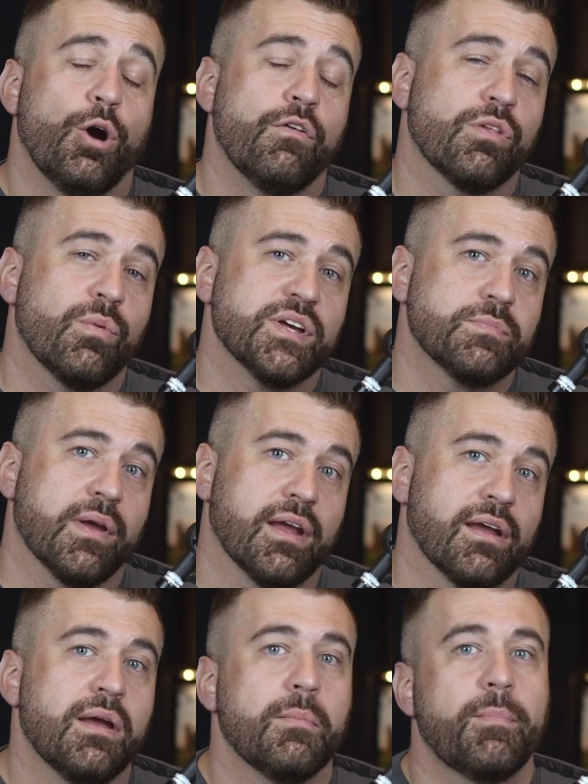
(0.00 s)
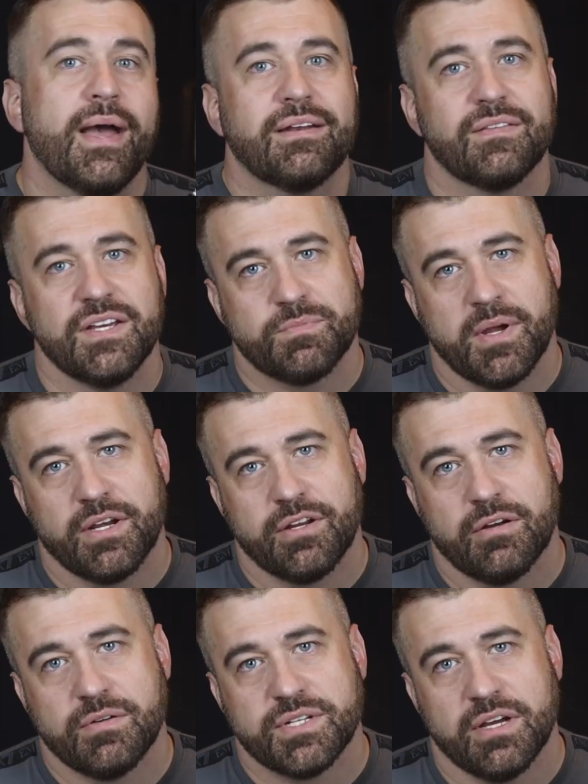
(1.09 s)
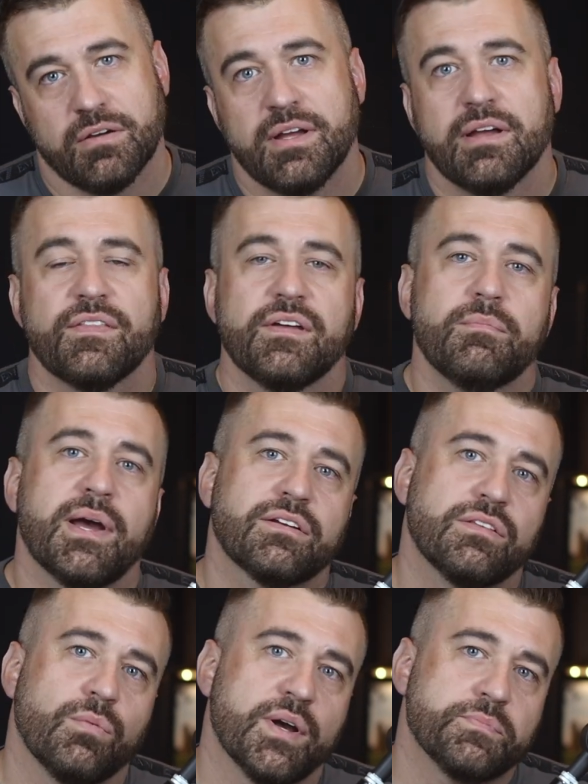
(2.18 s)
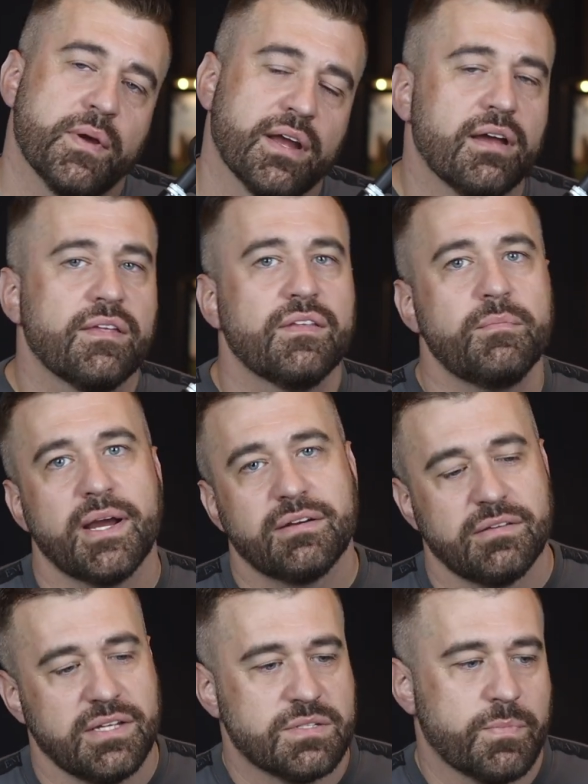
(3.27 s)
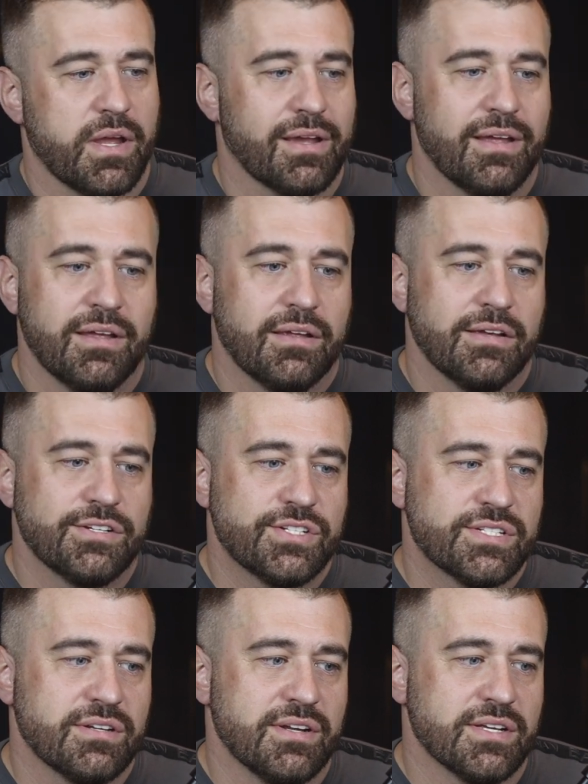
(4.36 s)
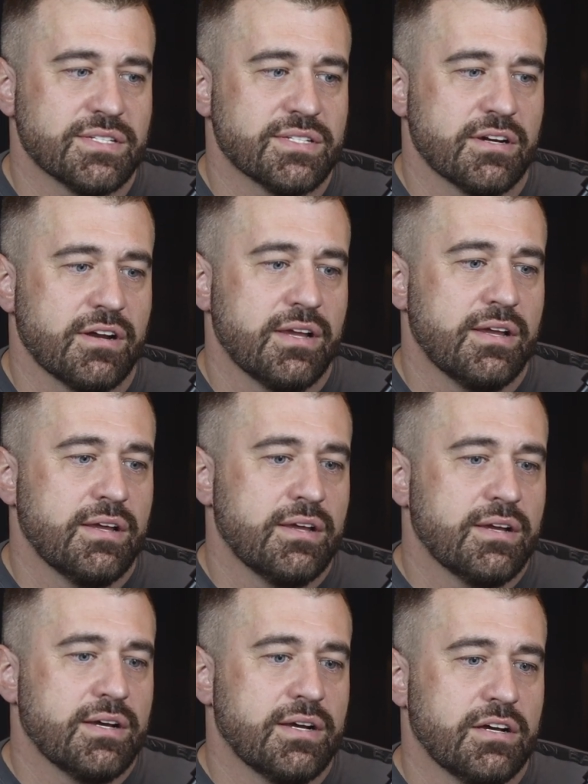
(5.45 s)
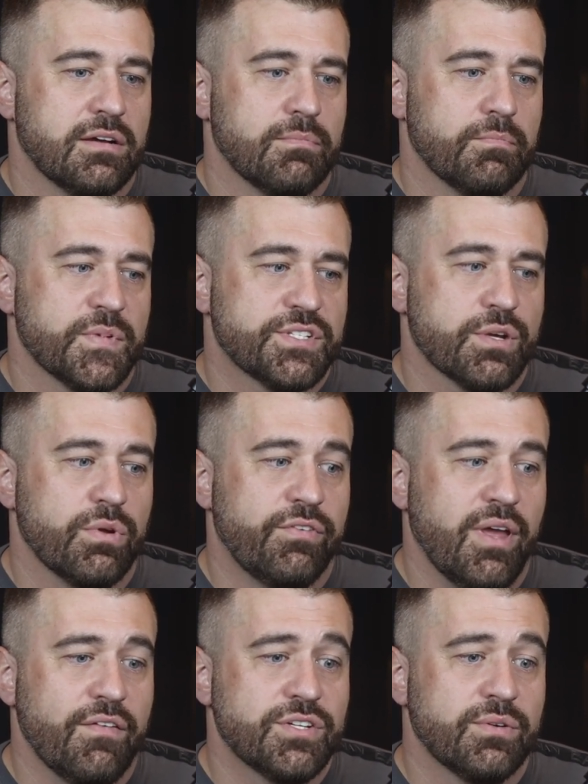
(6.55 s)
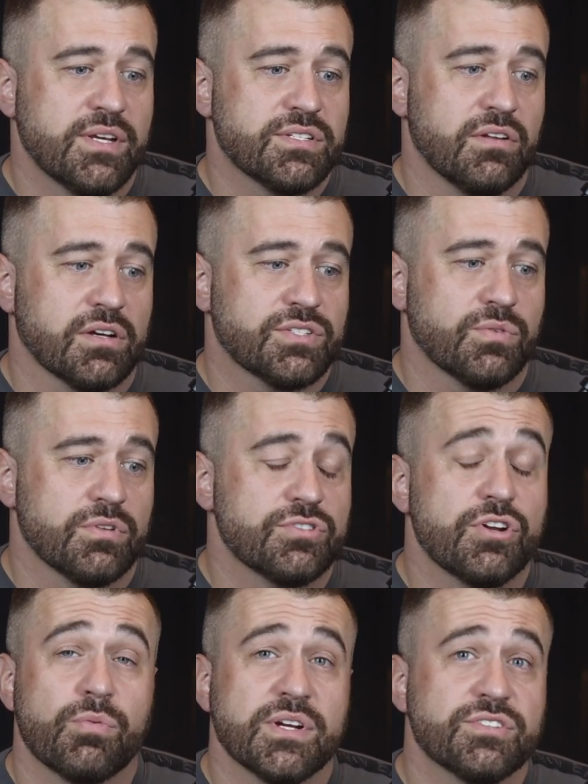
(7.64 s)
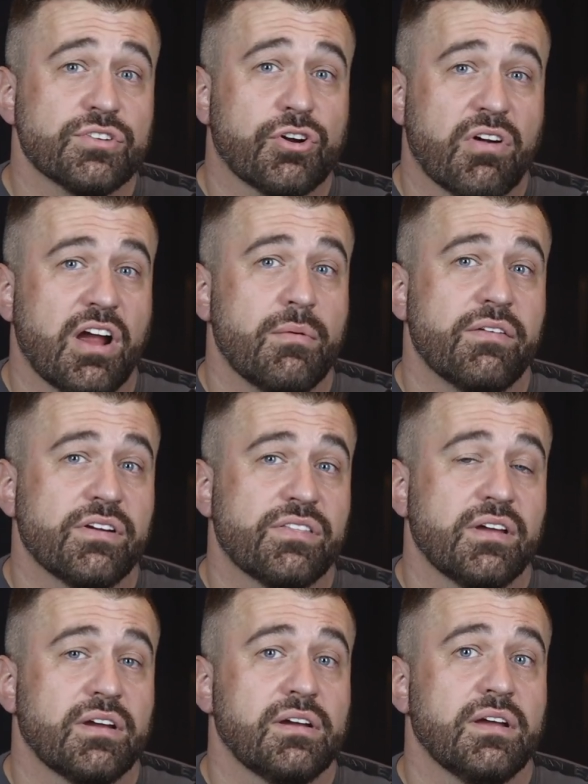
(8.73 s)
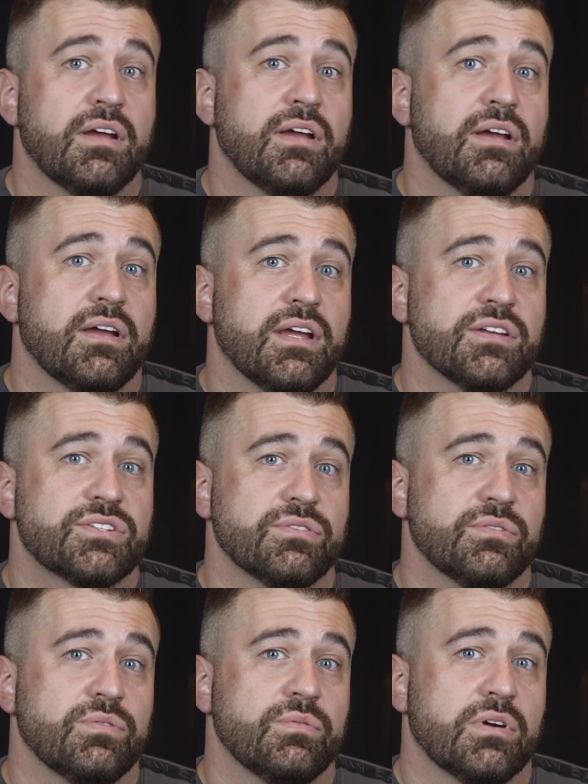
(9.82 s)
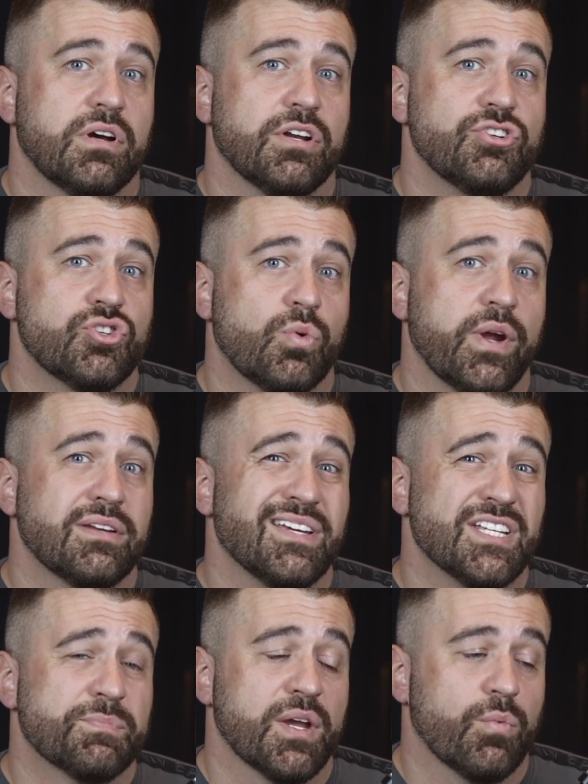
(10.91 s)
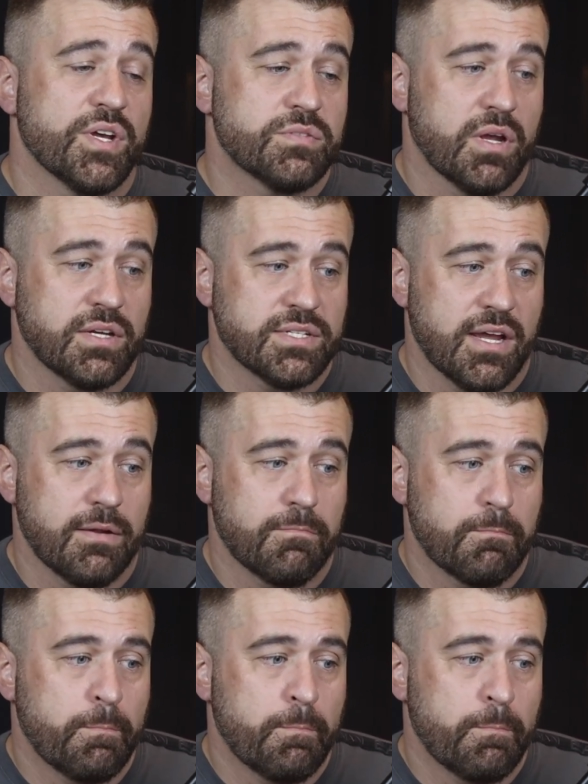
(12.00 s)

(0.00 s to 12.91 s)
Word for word: over to the West Bank, back to the East Bank to your hotel, then back to the West Bank, then back to the East Bank. It's just unnecessary. Um, so if you have two days in Luxor, there's no reason to cram everything into a joint East Bank West Bank day.